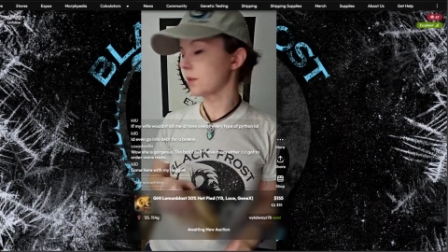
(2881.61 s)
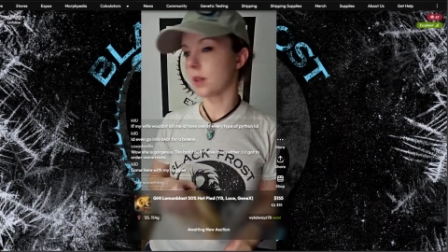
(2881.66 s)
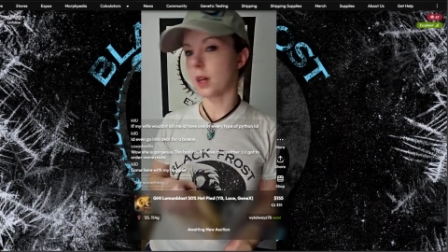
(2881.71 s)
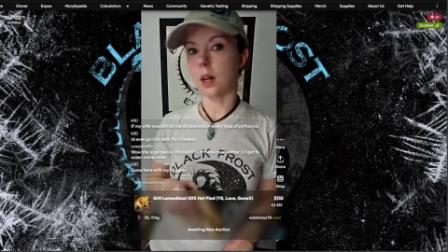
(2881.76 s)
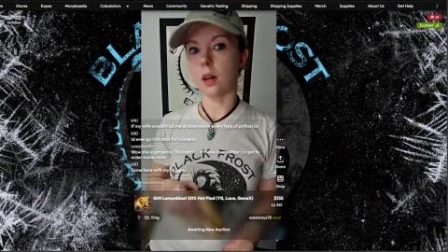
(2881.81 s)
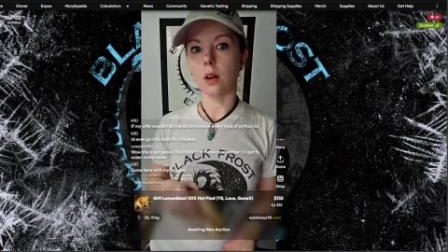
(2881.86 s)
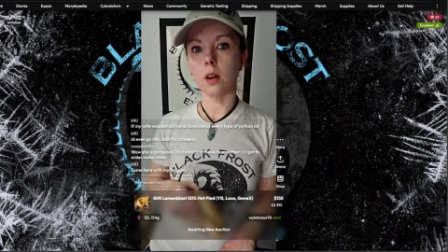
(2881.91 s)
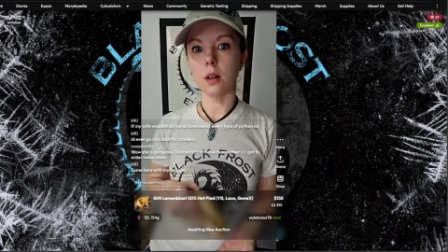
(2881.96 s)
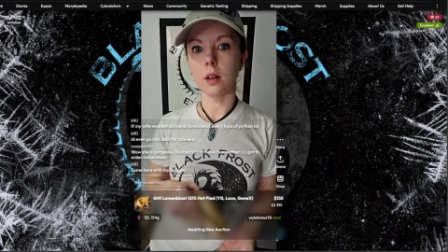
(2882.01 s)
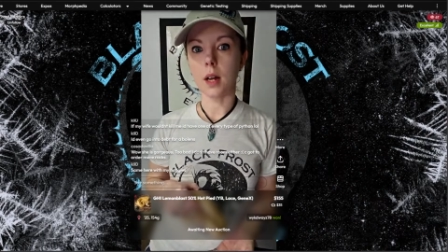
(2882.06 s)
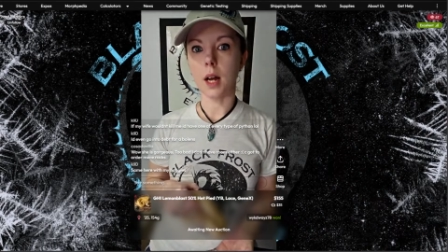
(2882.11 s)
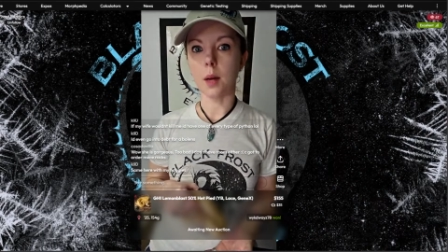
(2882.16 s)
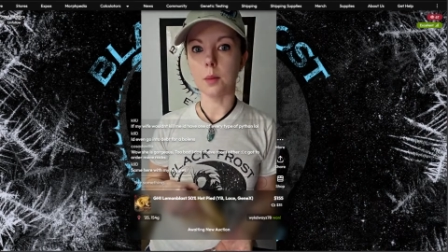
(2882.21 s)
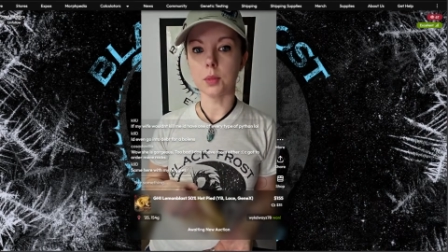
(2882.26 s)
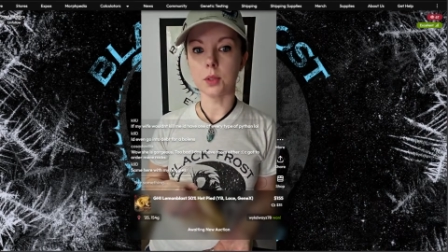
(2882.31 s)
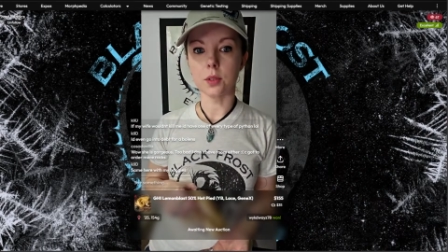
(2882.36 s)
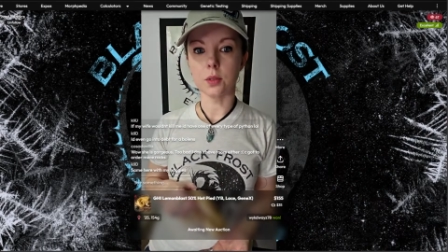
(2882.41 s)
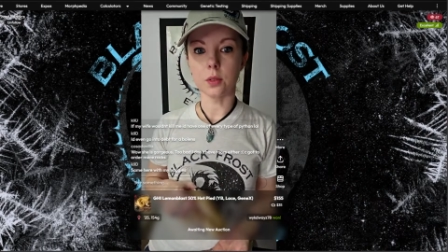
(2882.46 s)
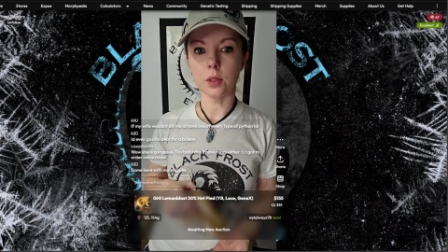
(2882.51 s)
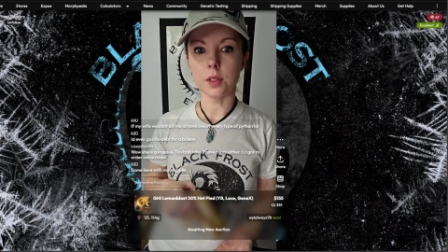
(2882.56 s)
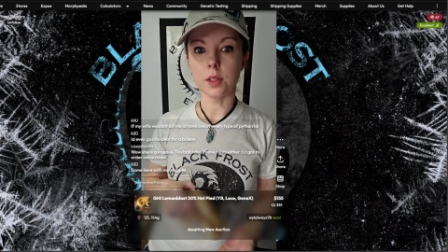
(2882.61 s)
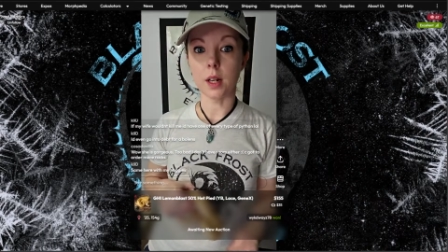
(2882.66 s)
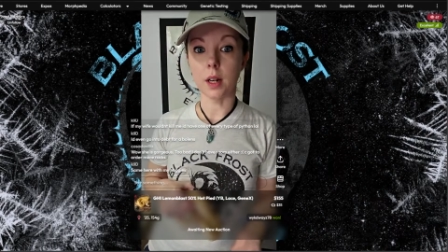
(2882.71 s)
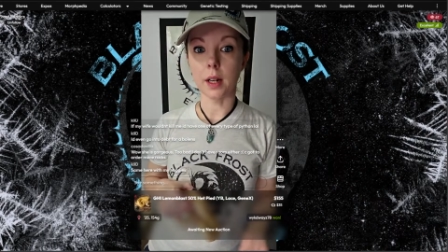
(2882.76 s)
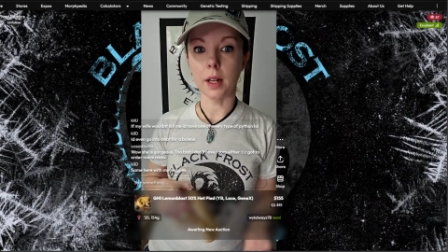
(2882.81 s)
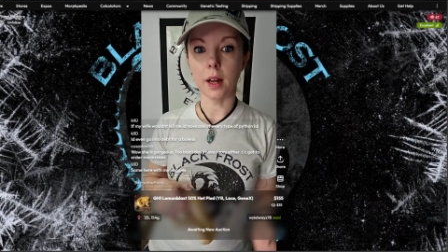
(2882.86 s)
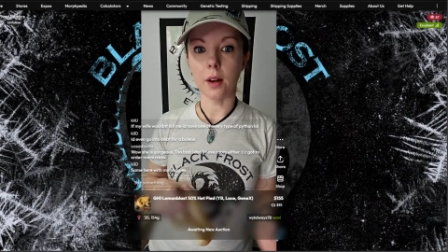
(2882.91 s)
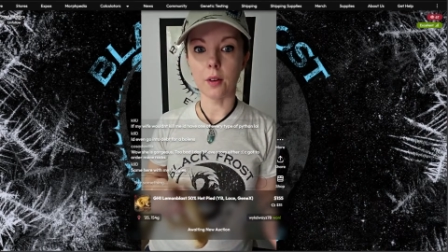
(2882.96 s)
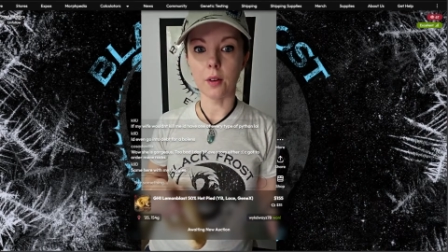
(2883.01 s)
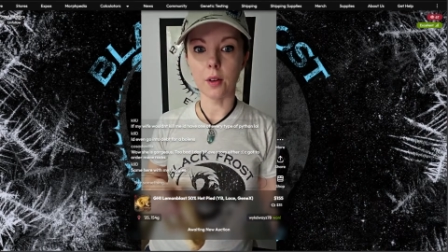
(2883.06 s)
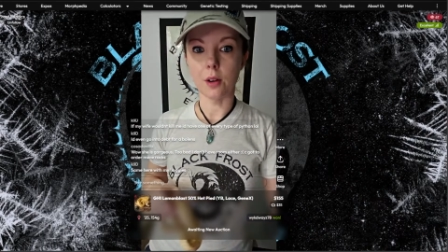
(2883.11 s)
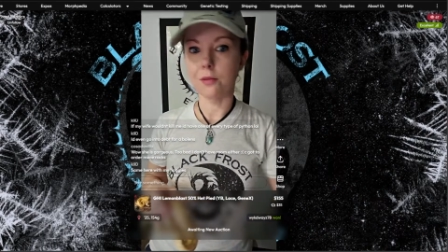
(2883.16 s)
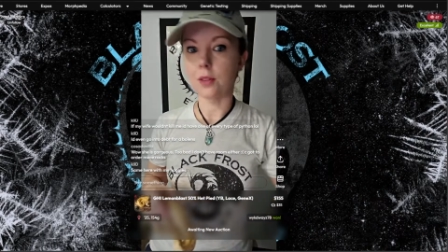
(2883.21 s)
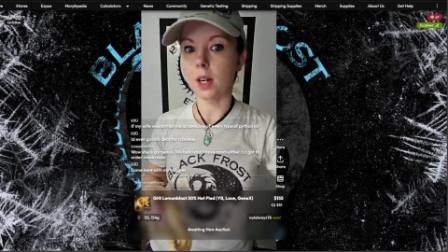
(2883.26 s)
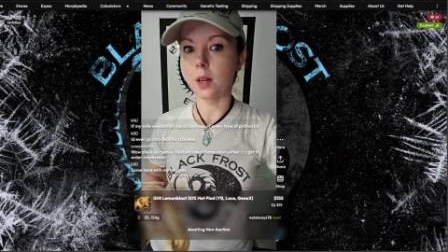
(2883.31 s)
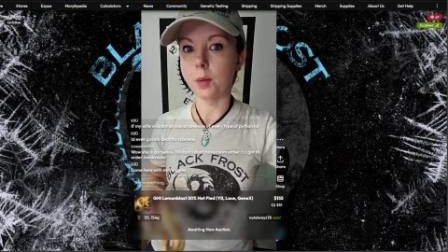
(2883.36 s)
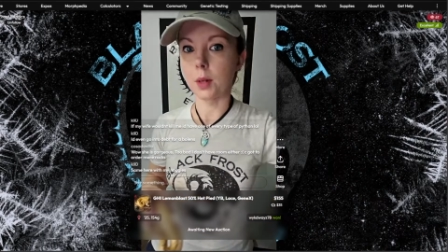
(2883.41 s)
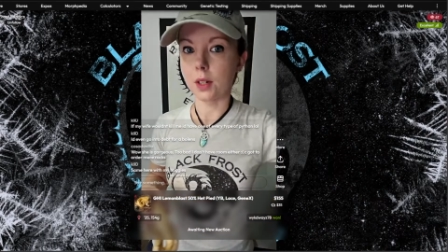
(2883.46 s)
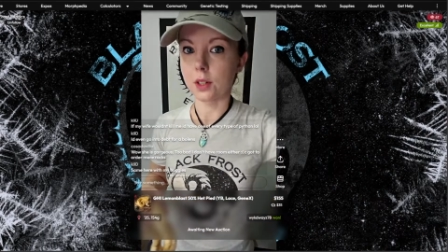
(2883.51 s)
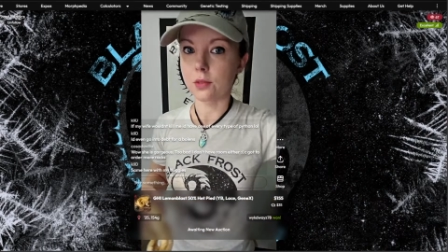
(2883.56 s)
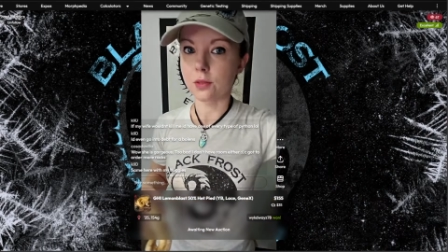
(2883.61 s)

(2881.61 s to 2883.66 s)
they are absolutely stunning. I don't know if anybody's